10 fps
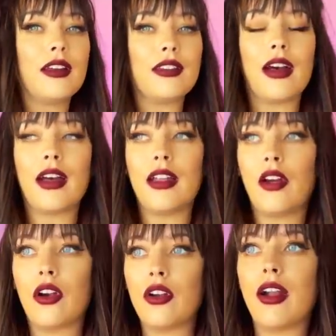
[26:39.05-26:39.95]
that
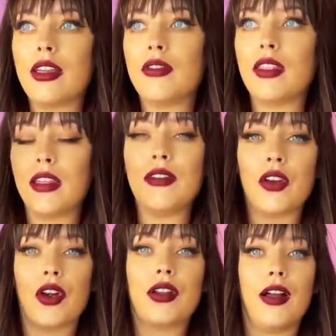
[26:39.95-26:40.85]
are not even living
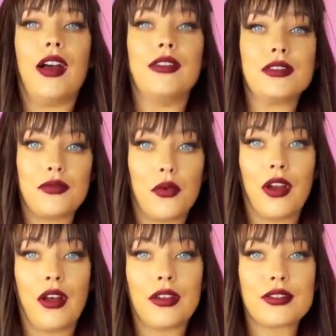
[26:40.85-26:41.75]
our lives
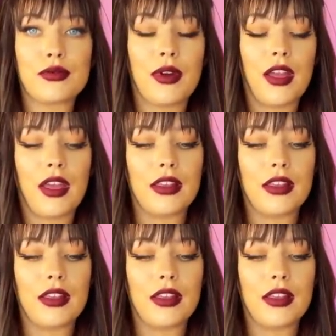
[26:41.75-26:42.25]
for us, right?